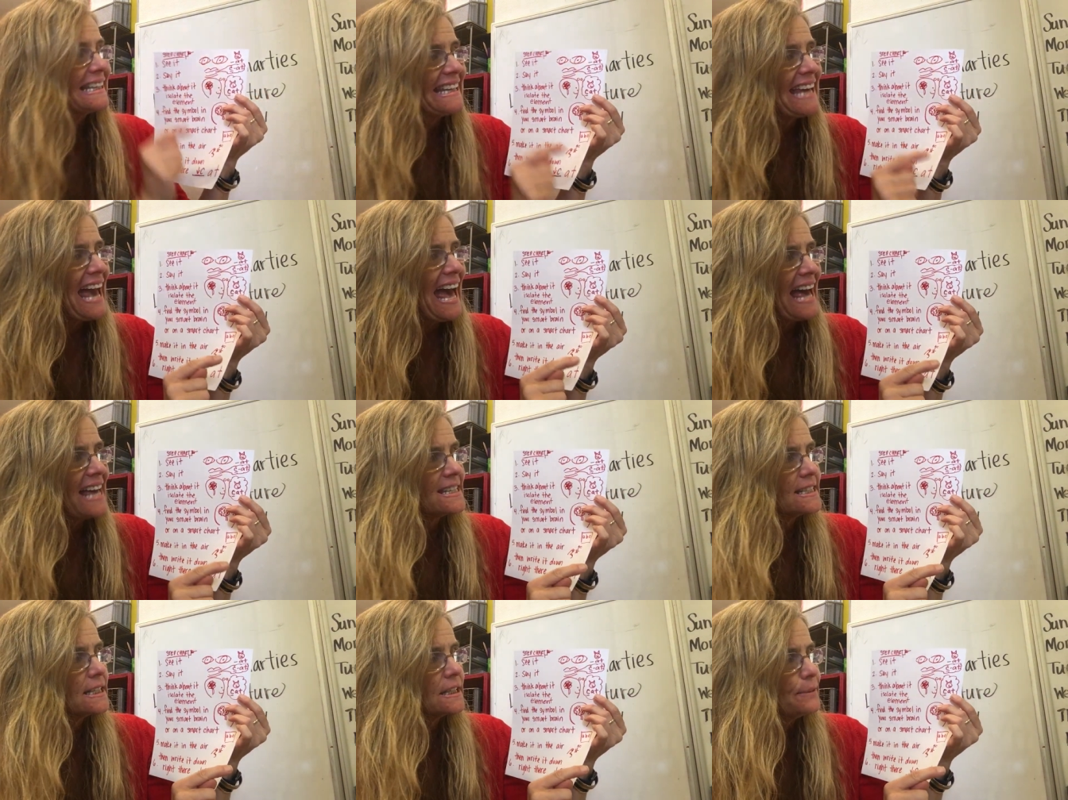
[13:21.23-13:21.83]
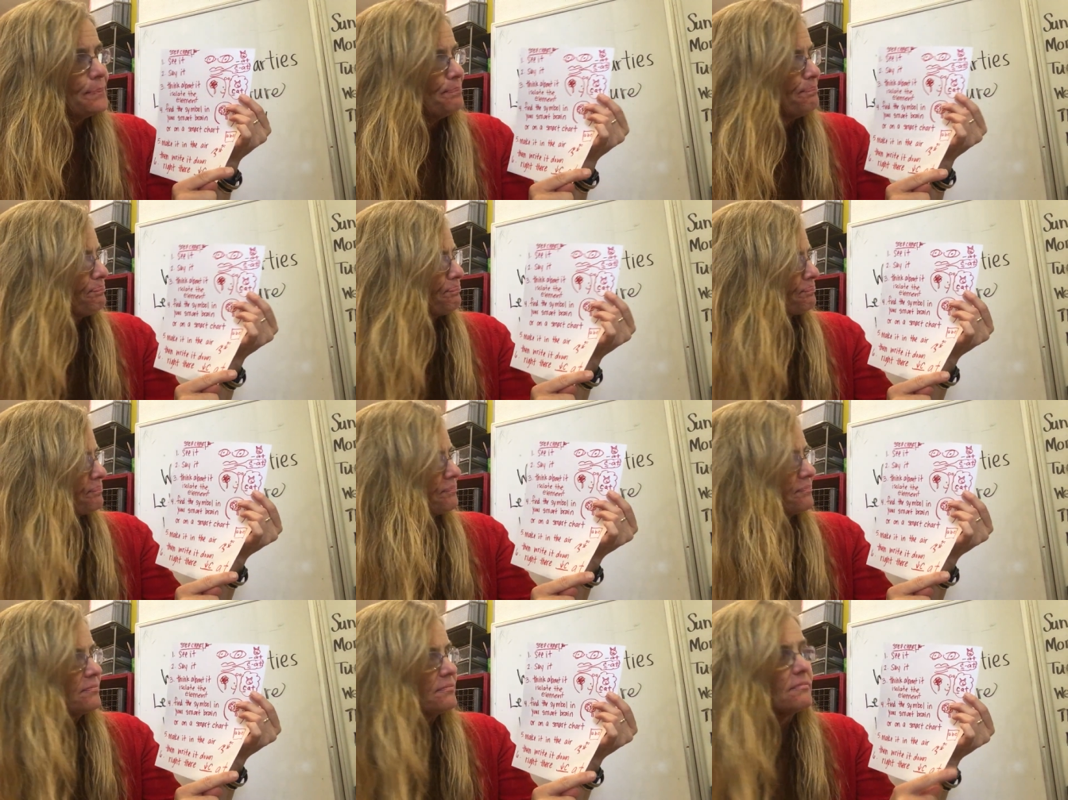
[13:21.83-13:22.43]
cat.
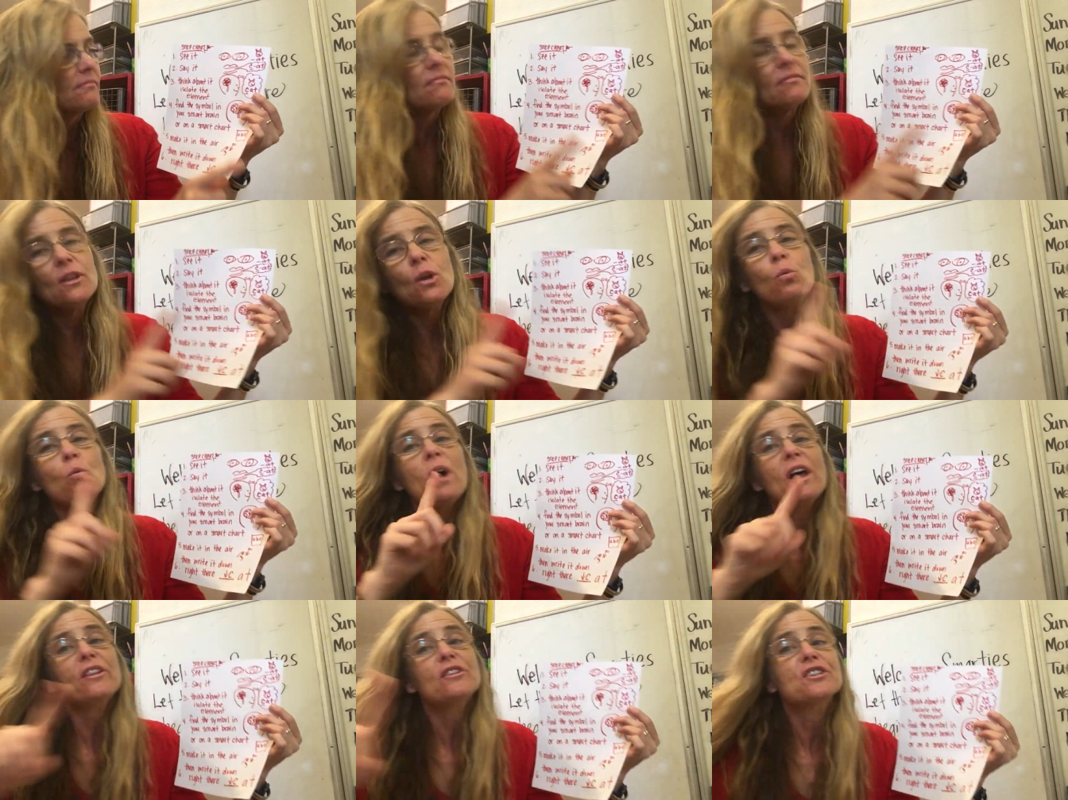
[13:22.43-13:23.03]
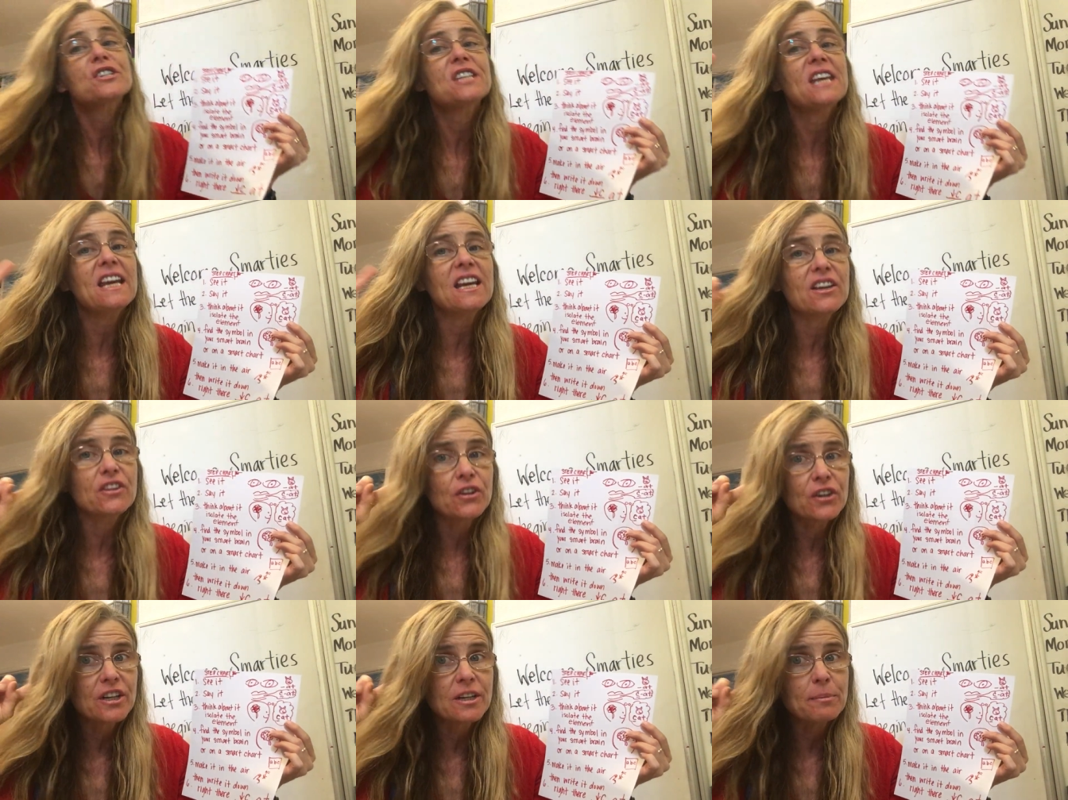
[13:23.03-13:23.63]
While they're
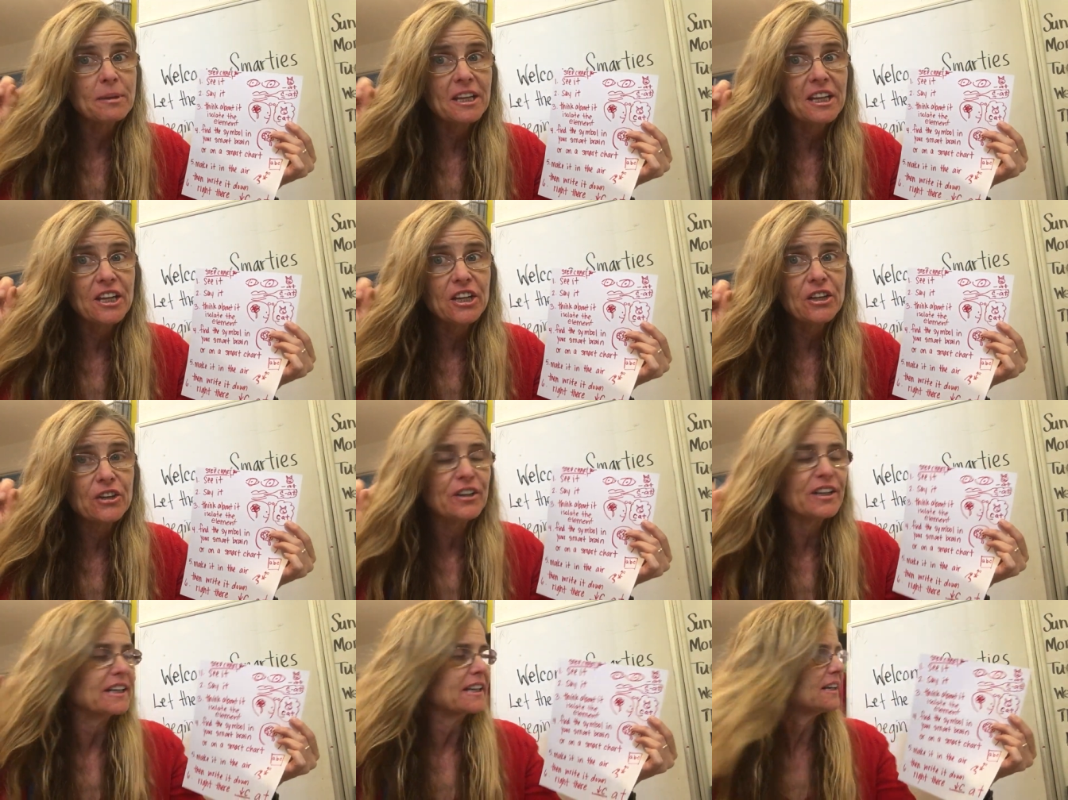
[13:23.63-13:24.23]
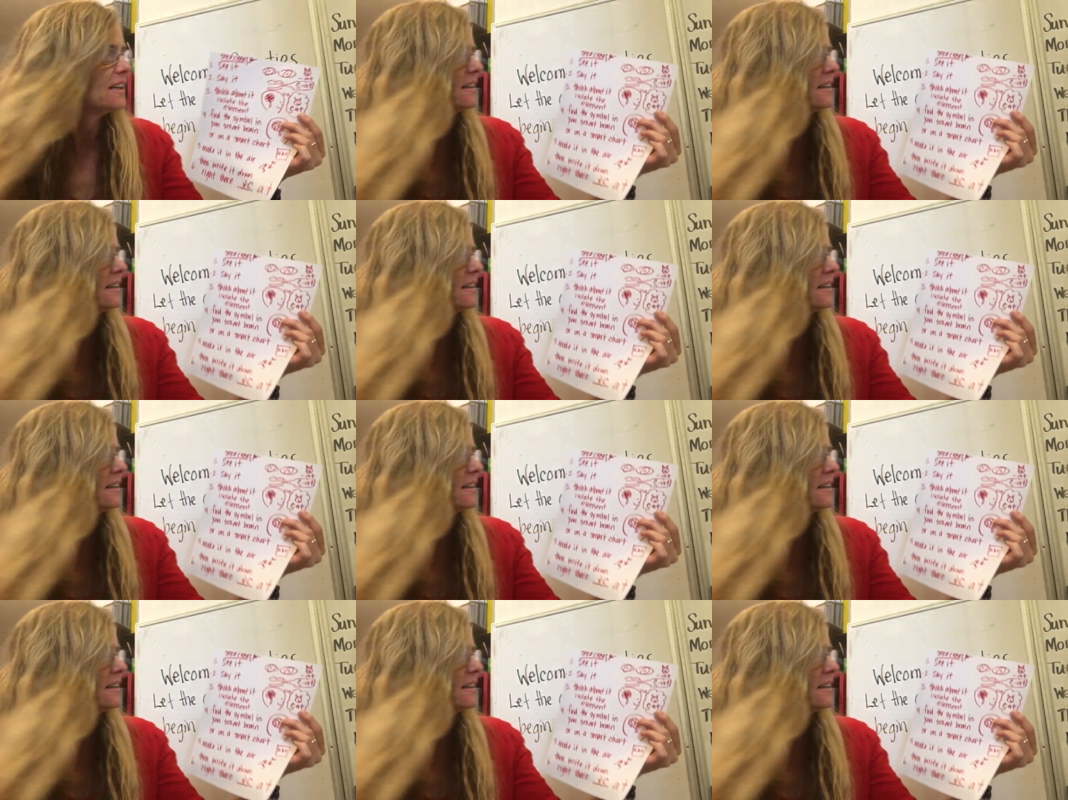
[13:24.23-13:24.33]
saying it, they're going to be hearing